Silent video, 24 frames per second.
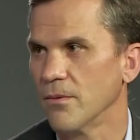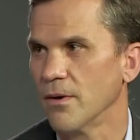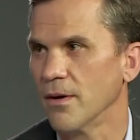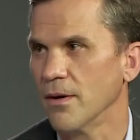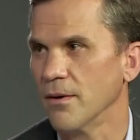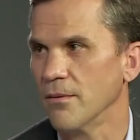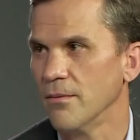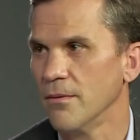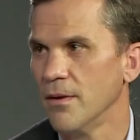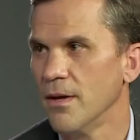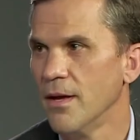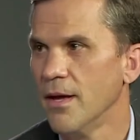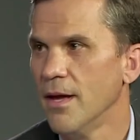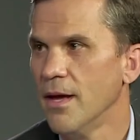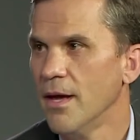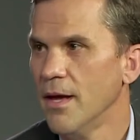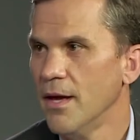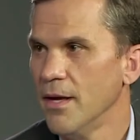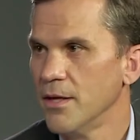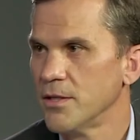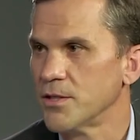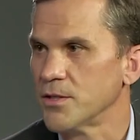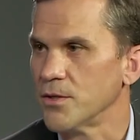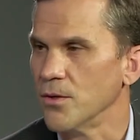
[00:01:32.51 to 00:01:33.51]
Wow.
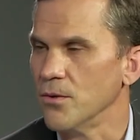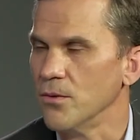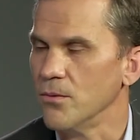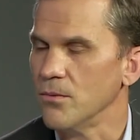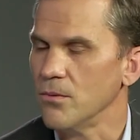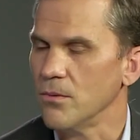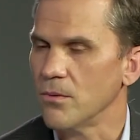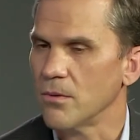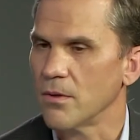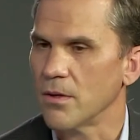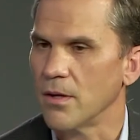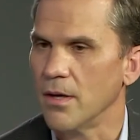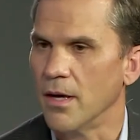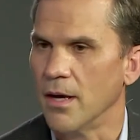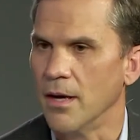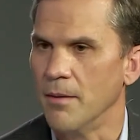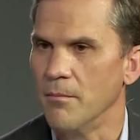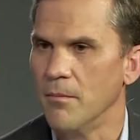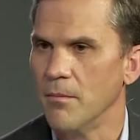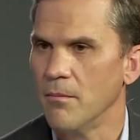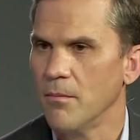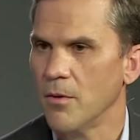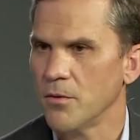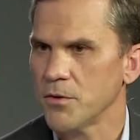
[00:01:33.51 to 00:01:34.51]
So
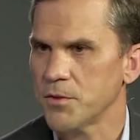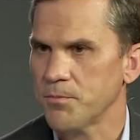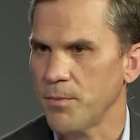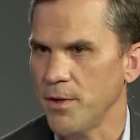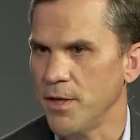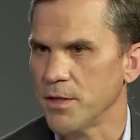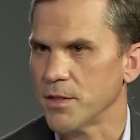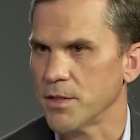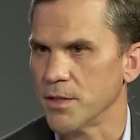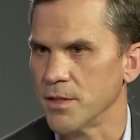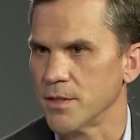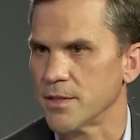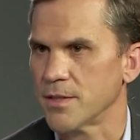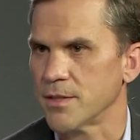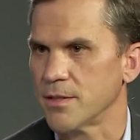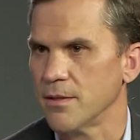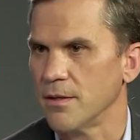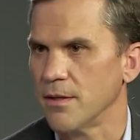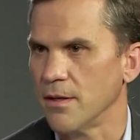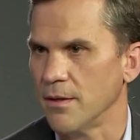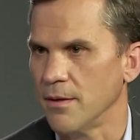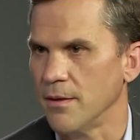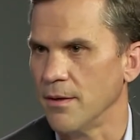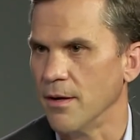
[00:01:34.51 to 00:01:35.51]
most patients
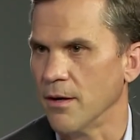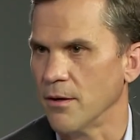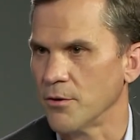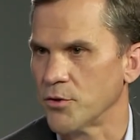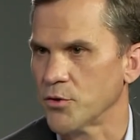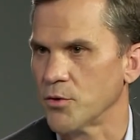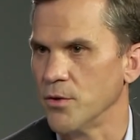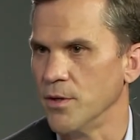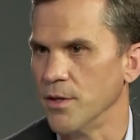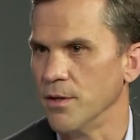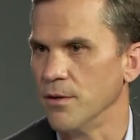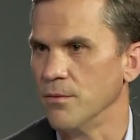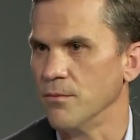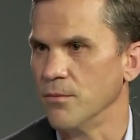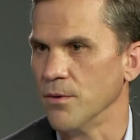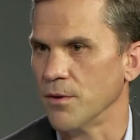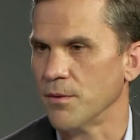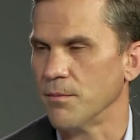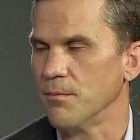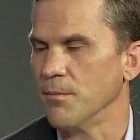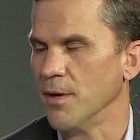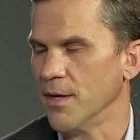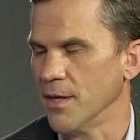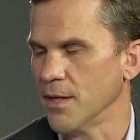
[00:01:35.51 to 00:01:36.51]
are treated
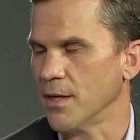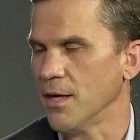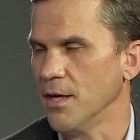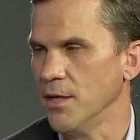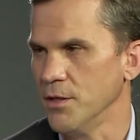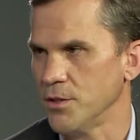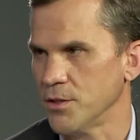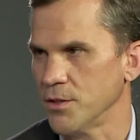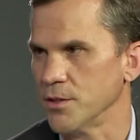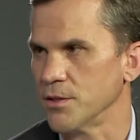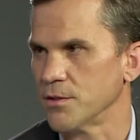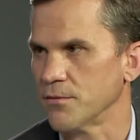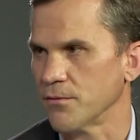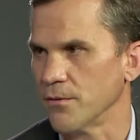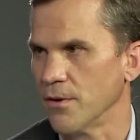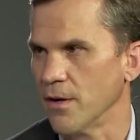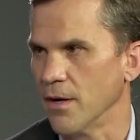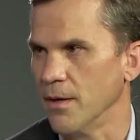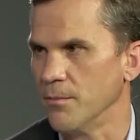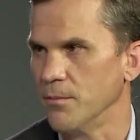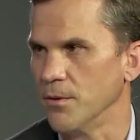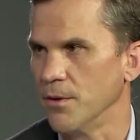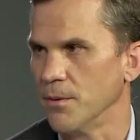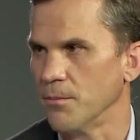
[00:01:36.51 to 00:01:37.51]
with medications for
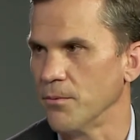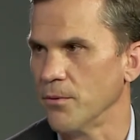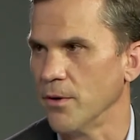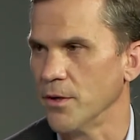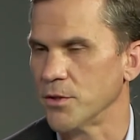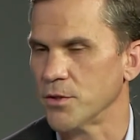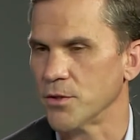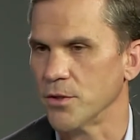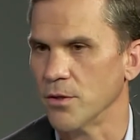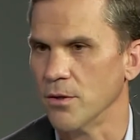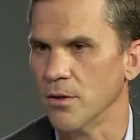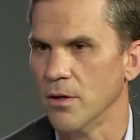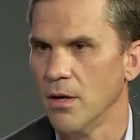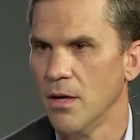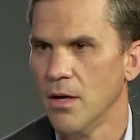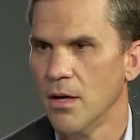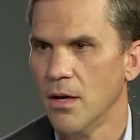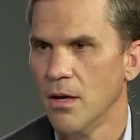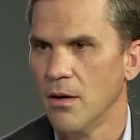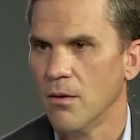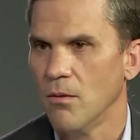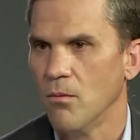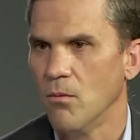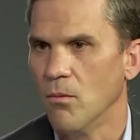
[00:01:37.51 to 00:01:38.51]
high blood pressure.
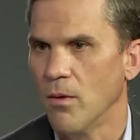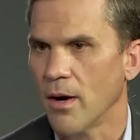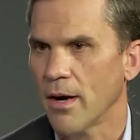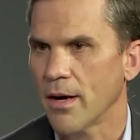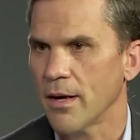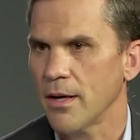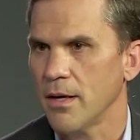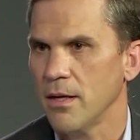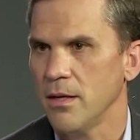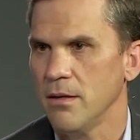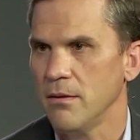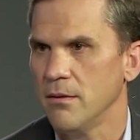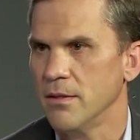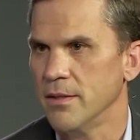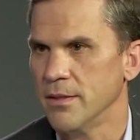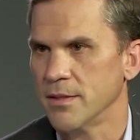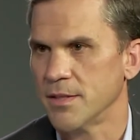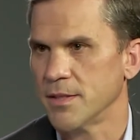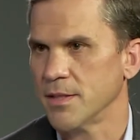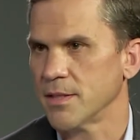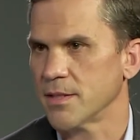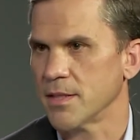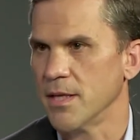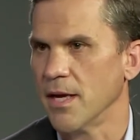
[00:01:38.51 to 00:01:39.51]
Why
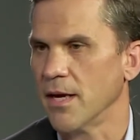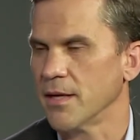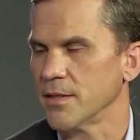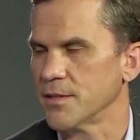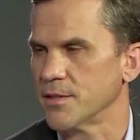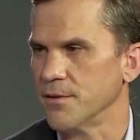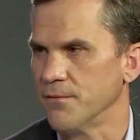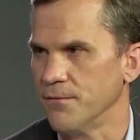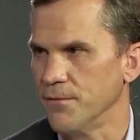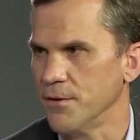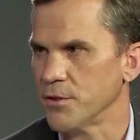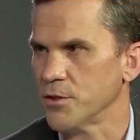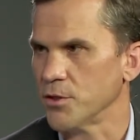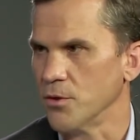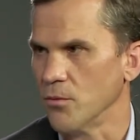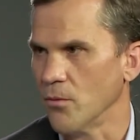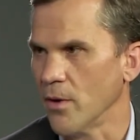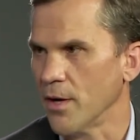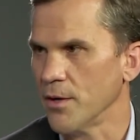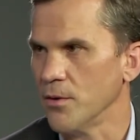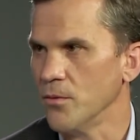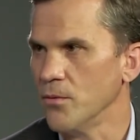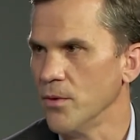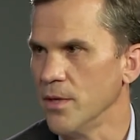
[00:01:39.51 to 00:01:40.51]
is this not sufficient?
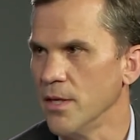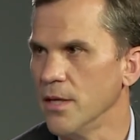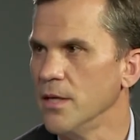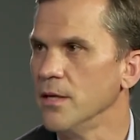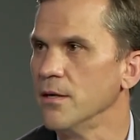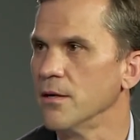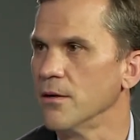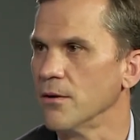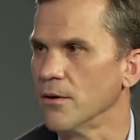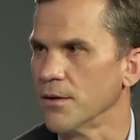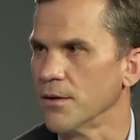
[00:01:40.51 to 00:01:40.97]
Why do we need an